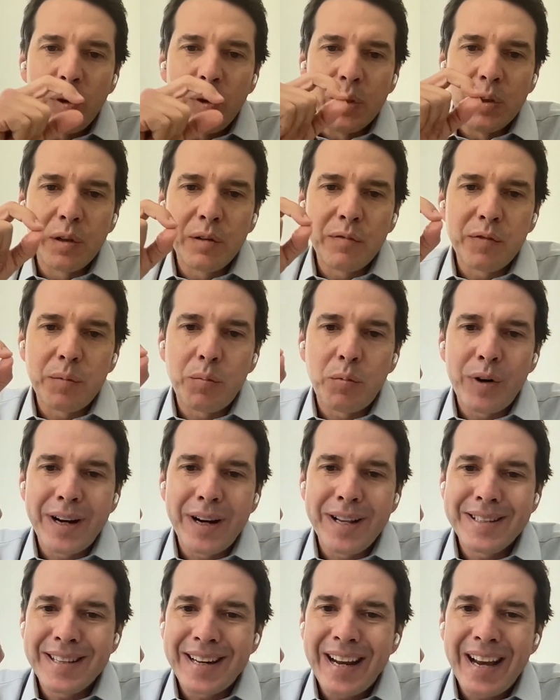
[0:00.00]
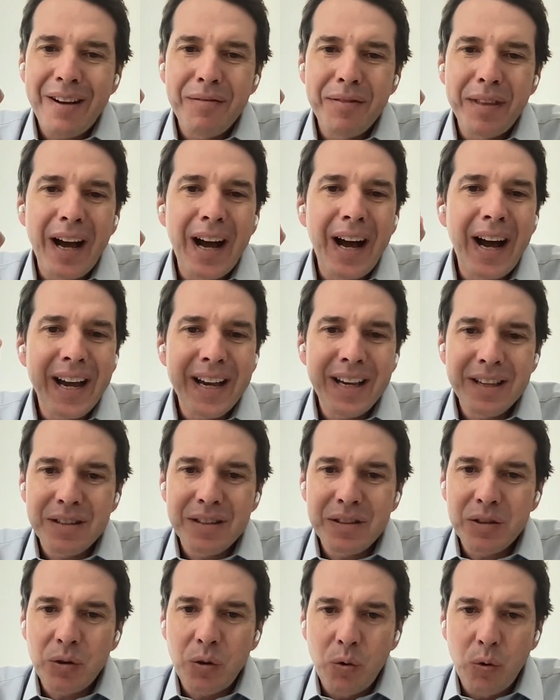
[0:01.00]
we look for brands that have the
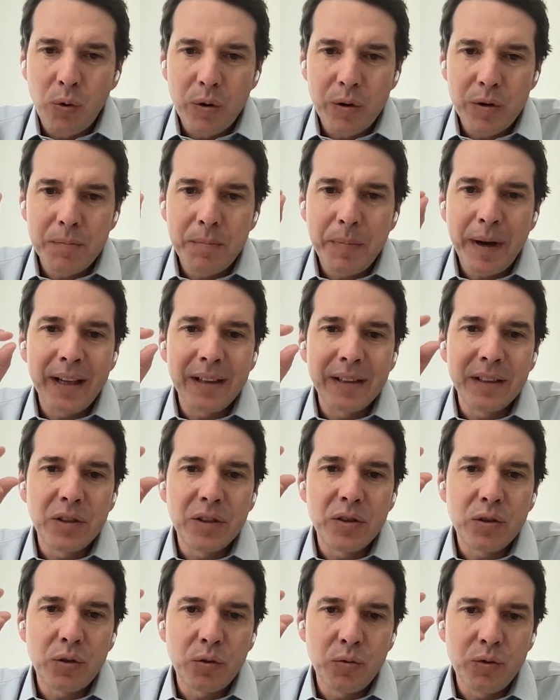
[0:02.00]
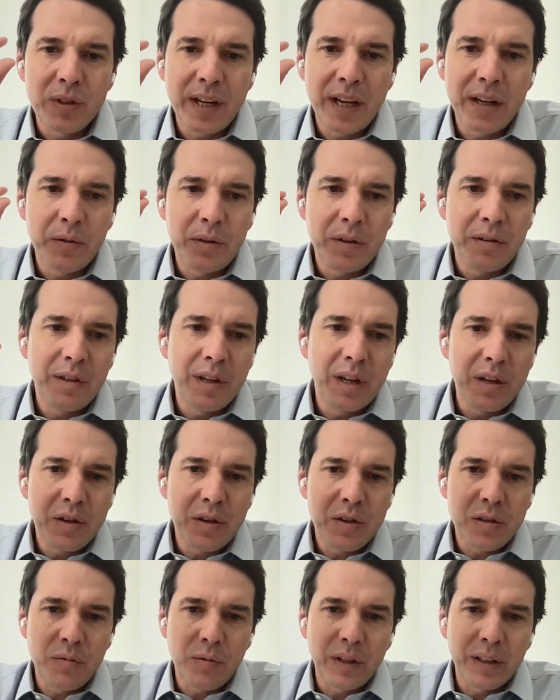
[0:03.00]
highest scores by at least 2 standard
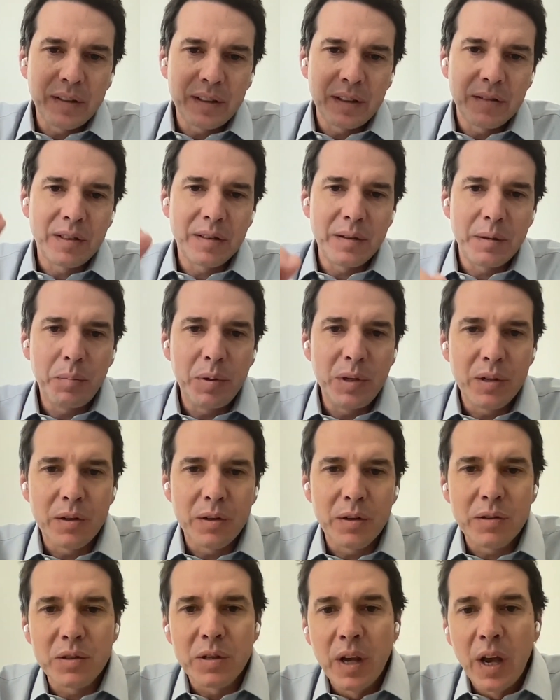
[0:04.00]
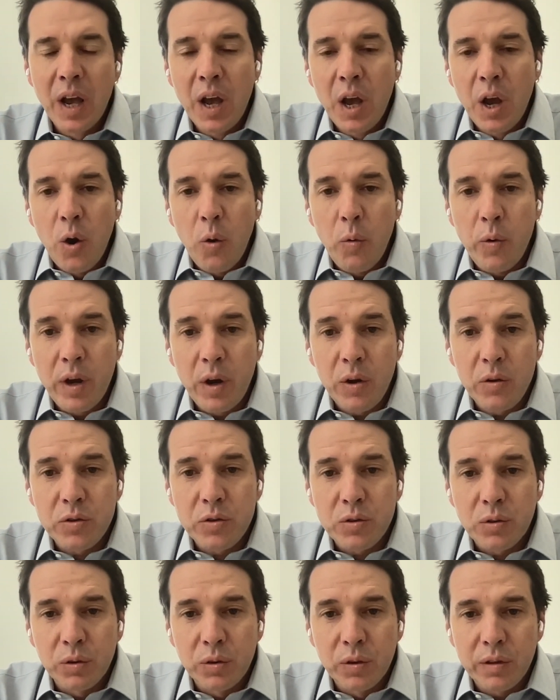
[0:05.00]
deviation relative to the peers. We
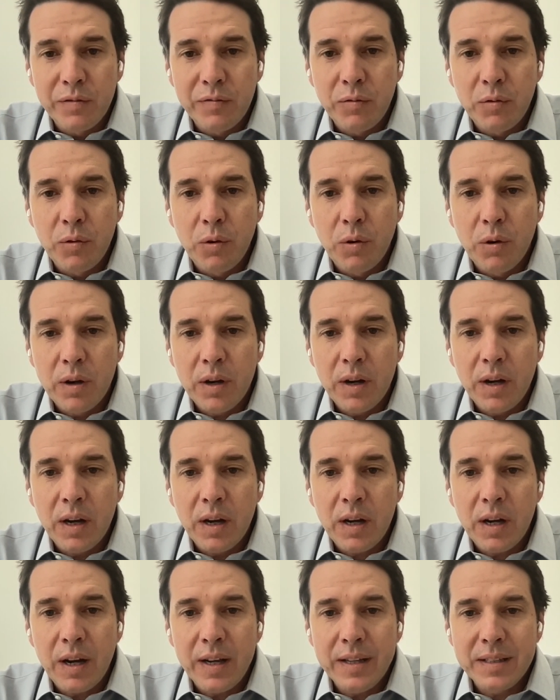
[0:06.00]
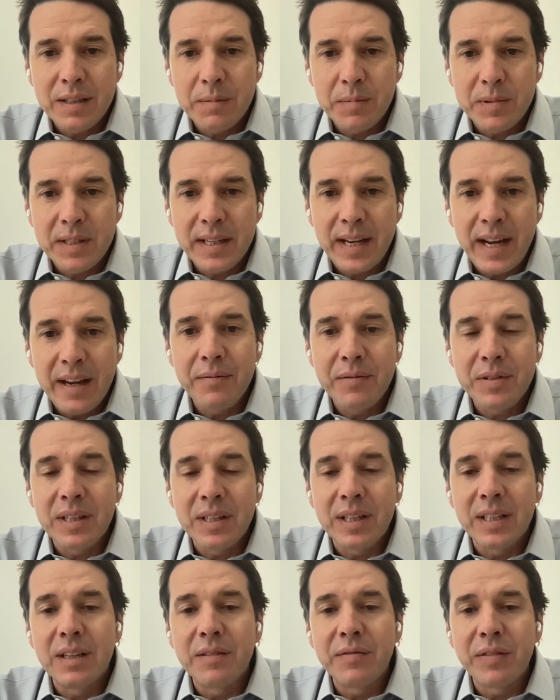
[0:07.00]
also look for concepts that have
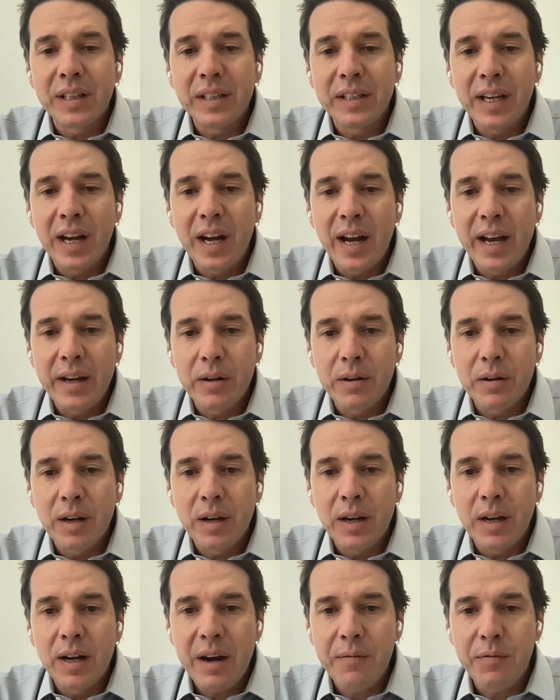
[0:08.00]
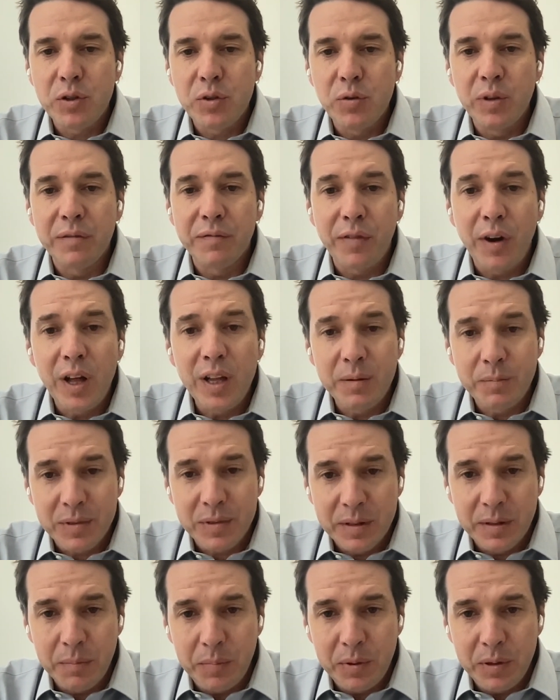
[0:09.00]
significantly higher average unit volumes
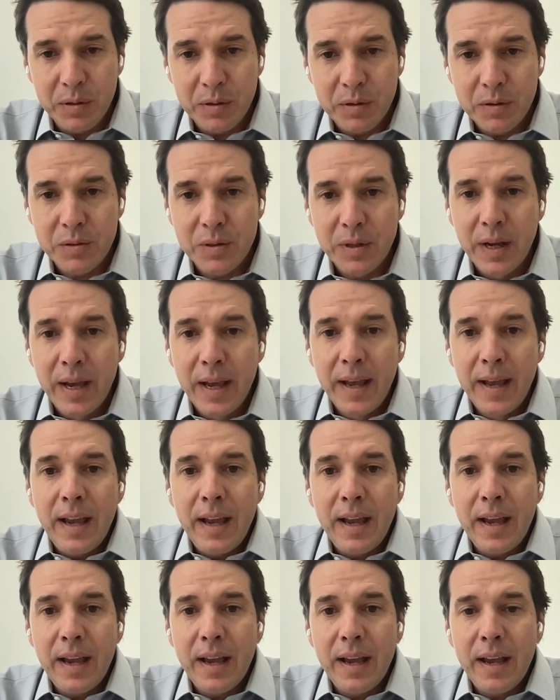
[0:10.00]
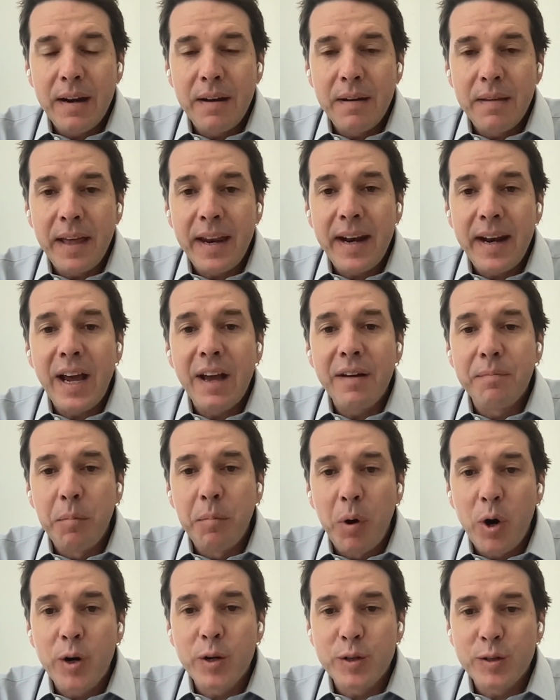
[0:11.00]
than the peers and that have
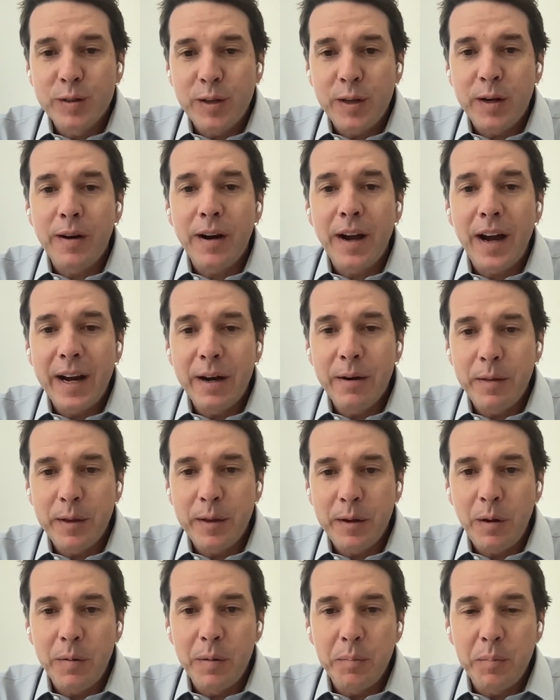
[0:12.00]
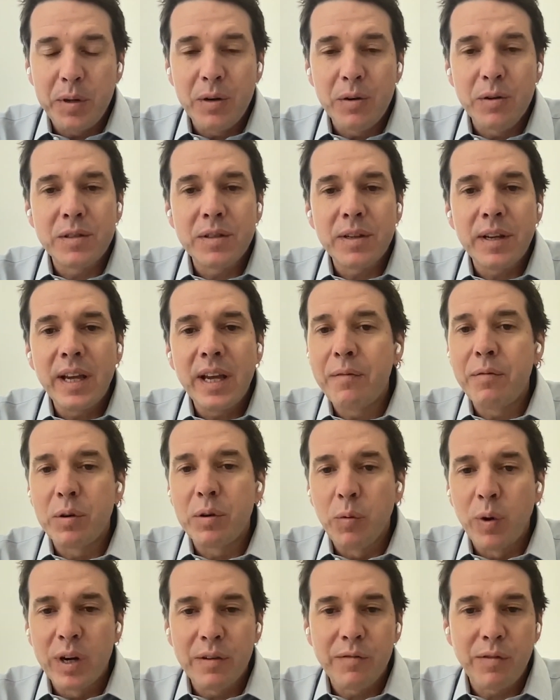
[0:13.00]
margins that are higher than all the peers. Every
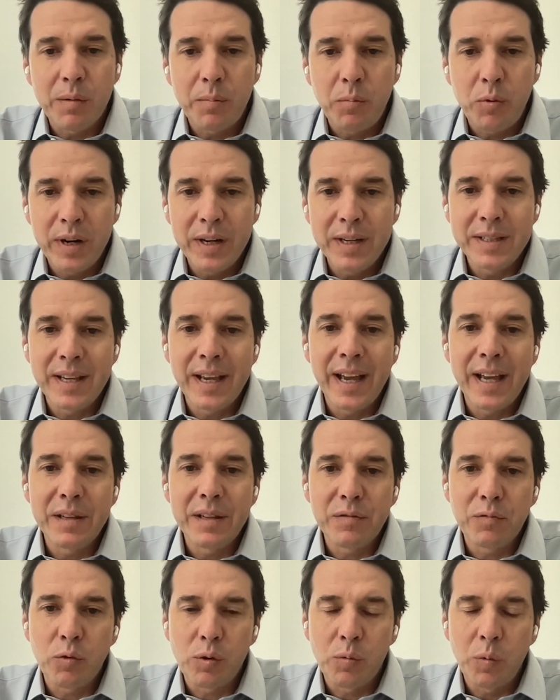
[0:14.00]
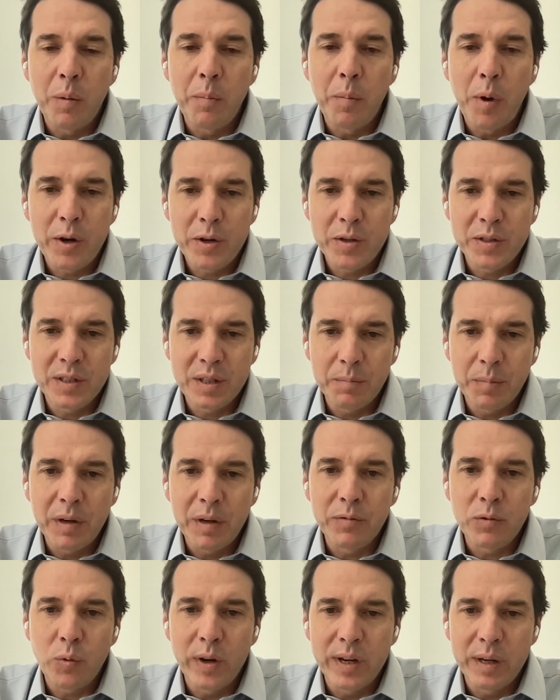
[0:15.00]
one of our brands has four-wall margins
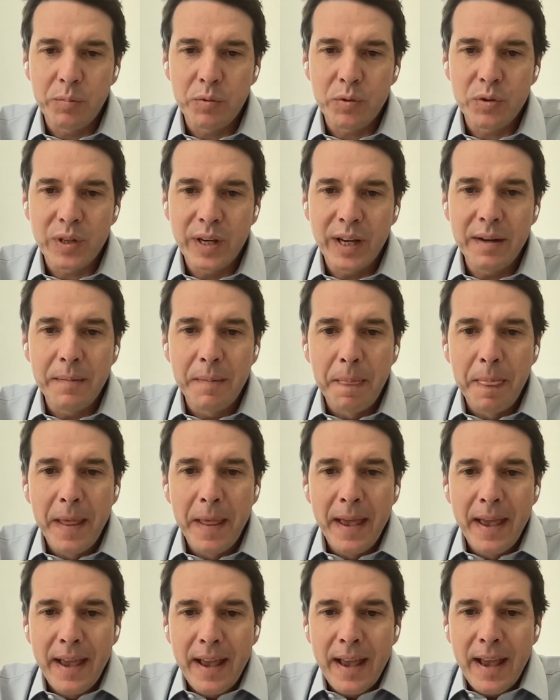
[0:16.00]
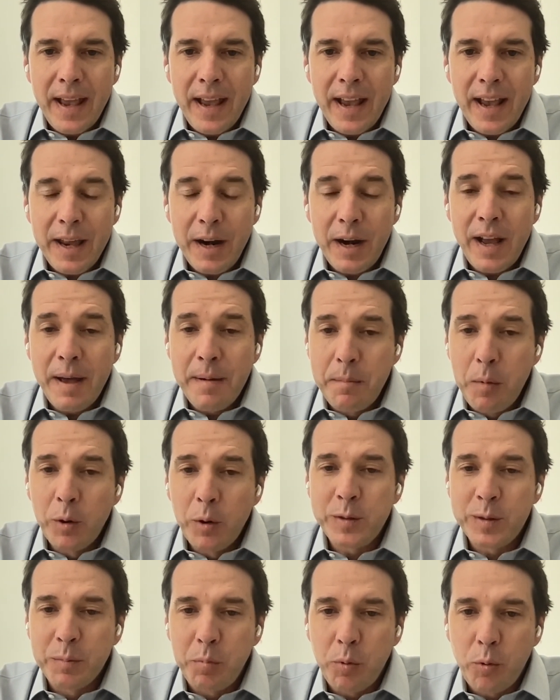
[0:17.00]
above 20%. And
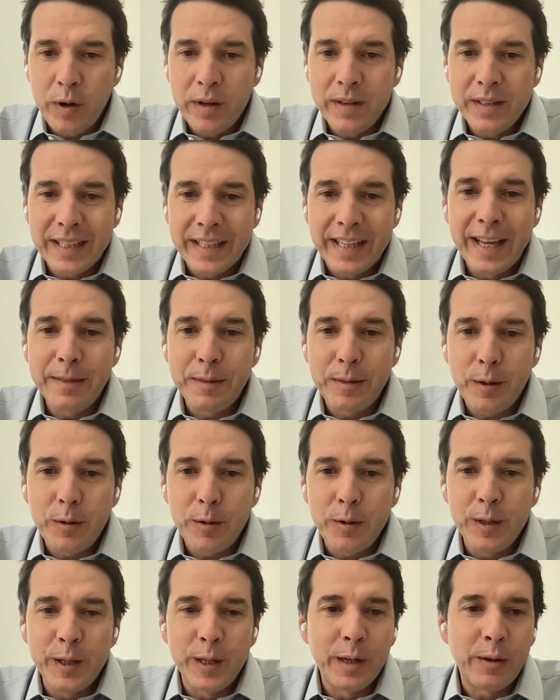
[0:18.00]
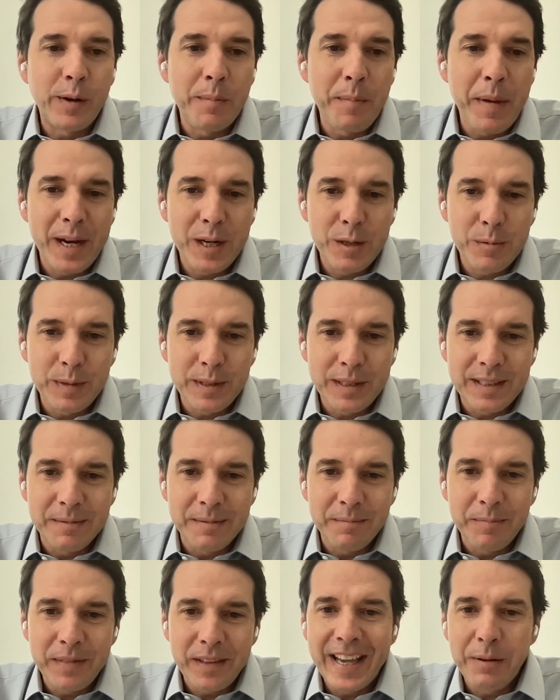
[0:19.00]
most important, to get there, you need a great management
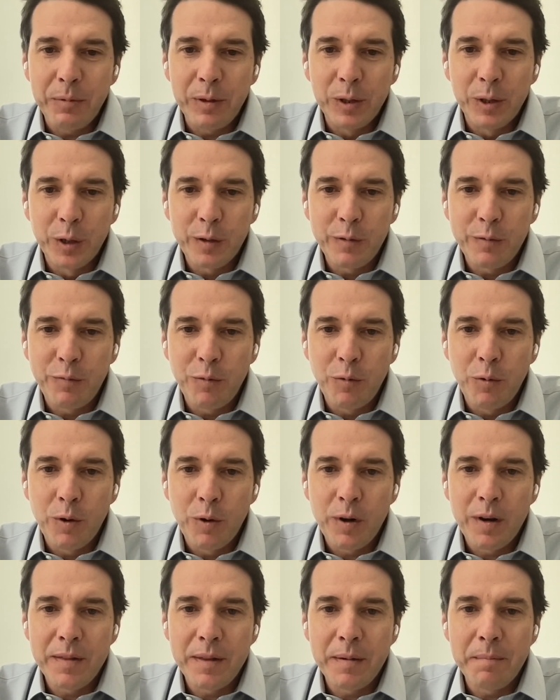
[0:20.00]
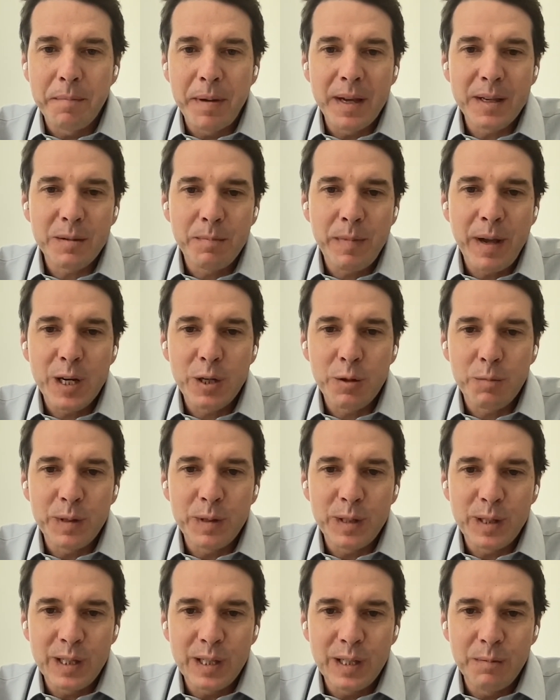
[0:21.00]
team. And we look for the best
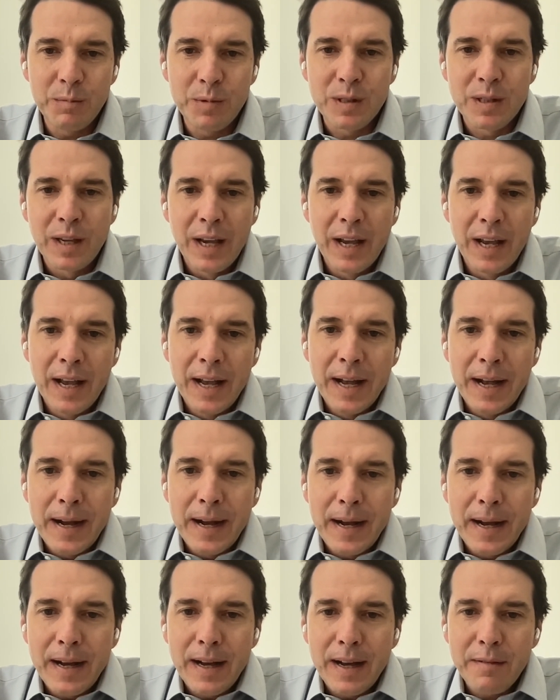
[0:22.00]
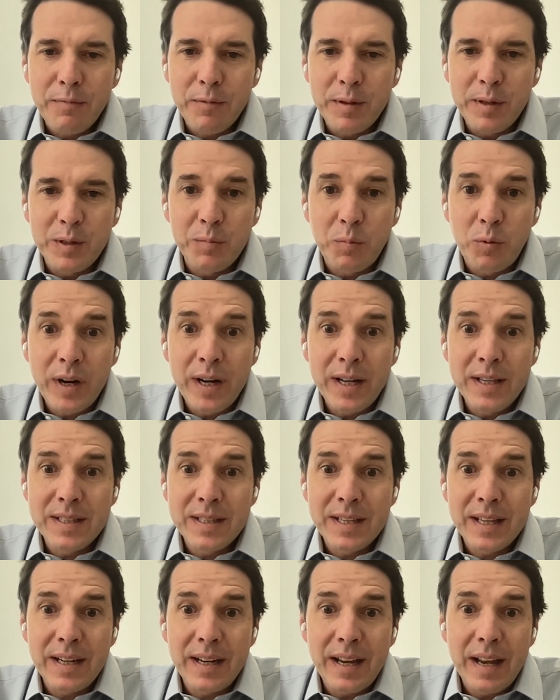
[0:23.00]
management teams for these brands.
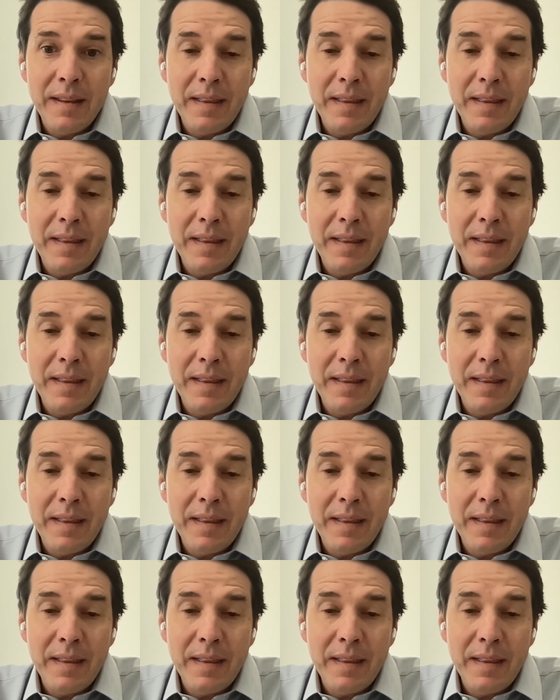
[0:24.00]
And